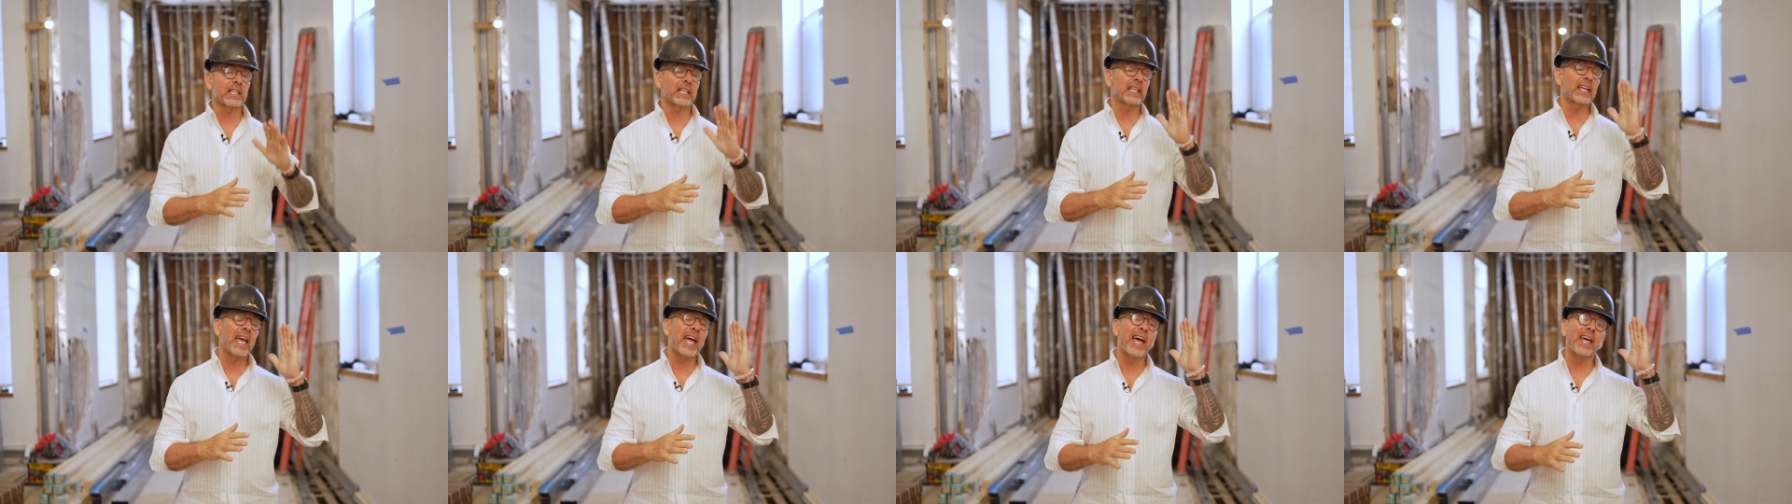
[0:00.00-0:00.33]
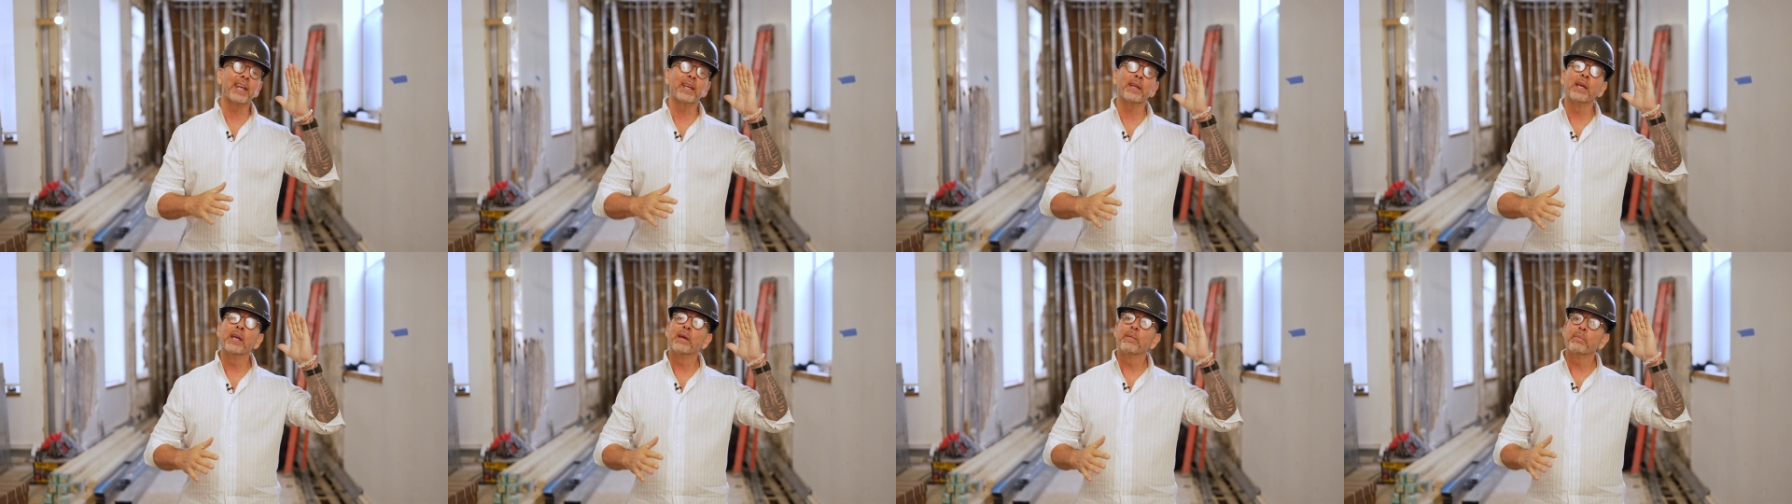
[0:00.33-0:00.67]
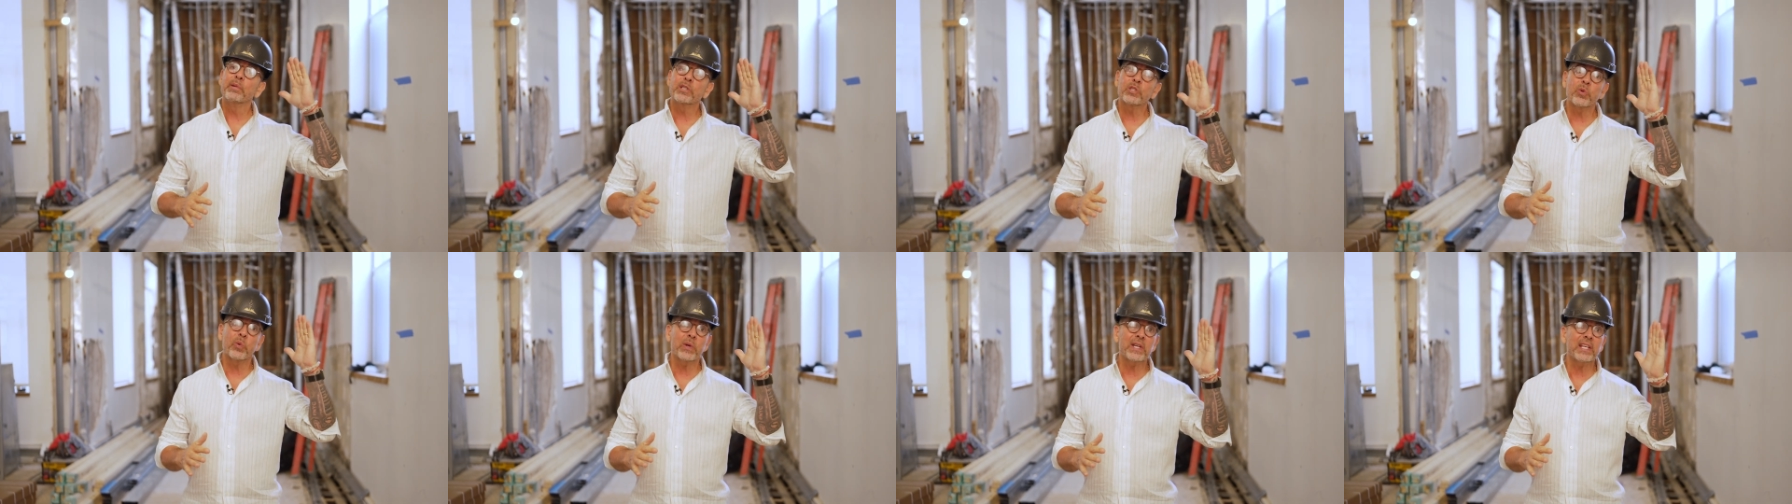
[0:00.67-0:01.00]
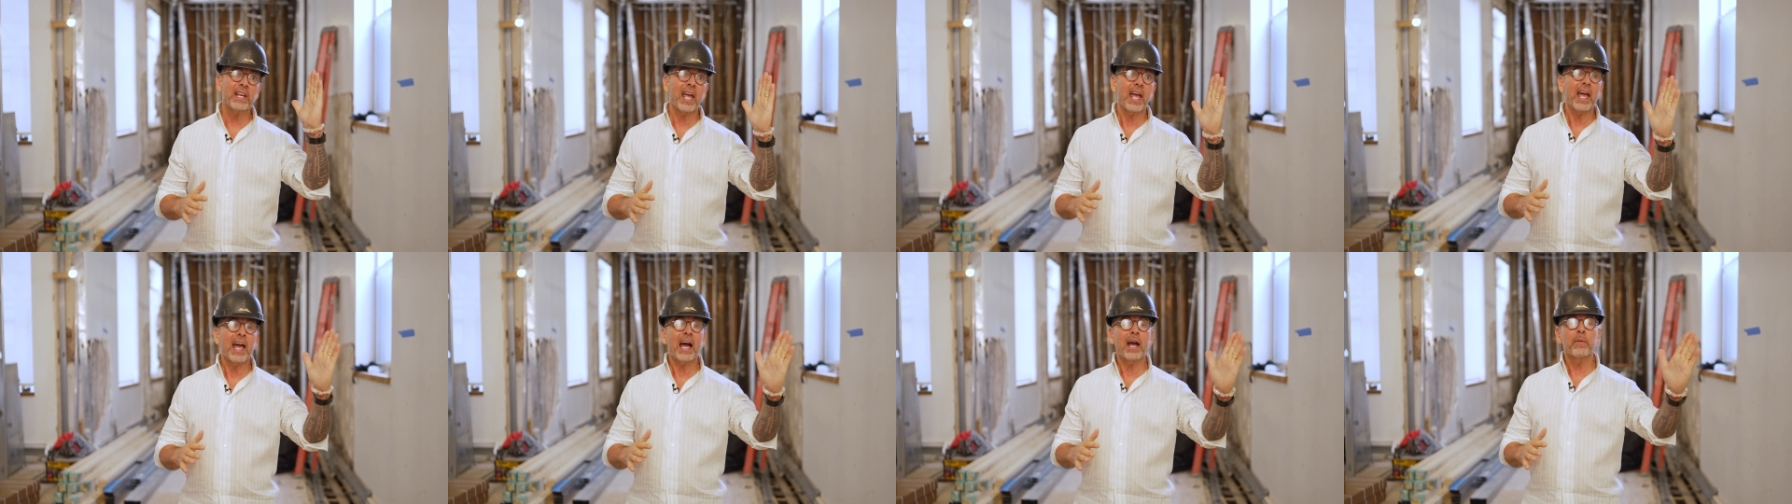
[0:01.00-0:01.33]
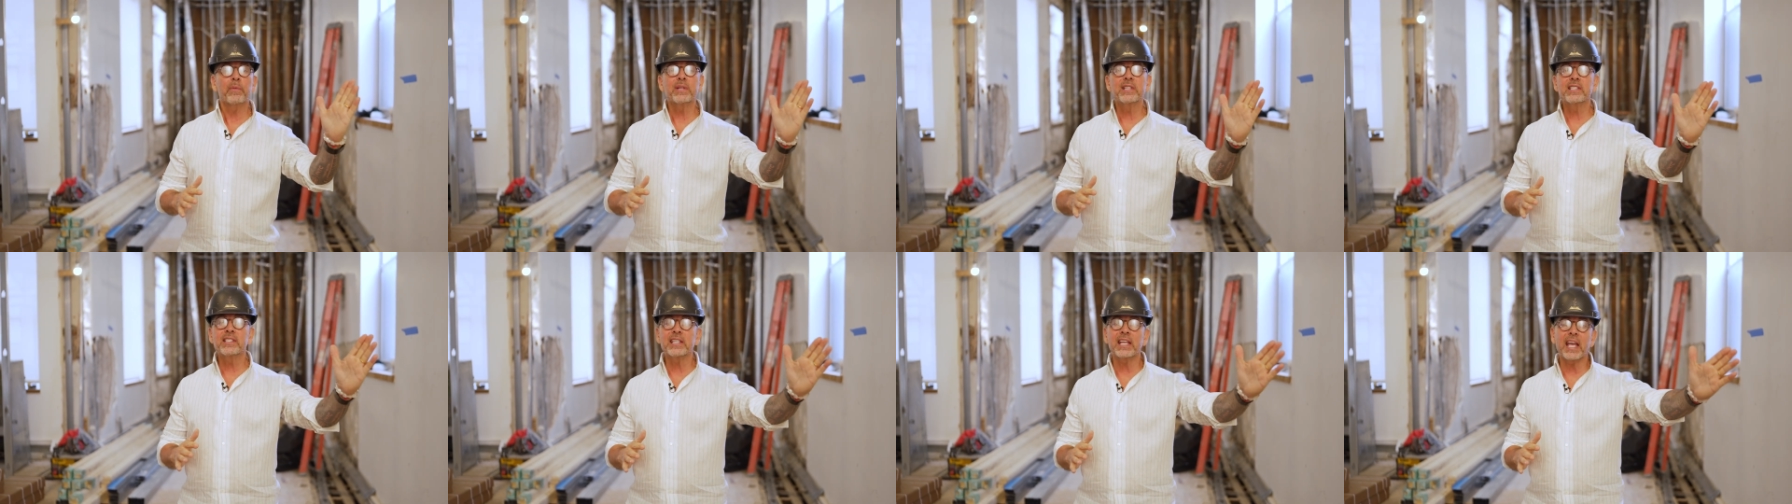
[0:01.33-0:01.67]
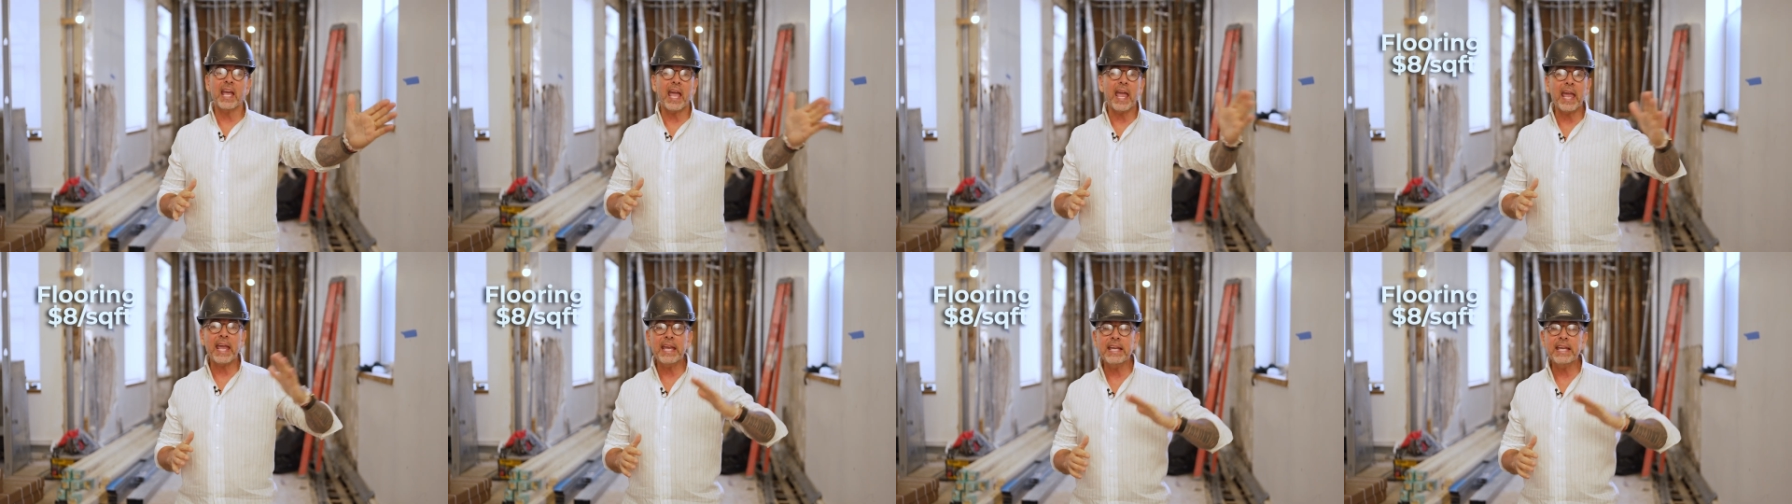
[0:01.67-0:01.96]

again, between, I would see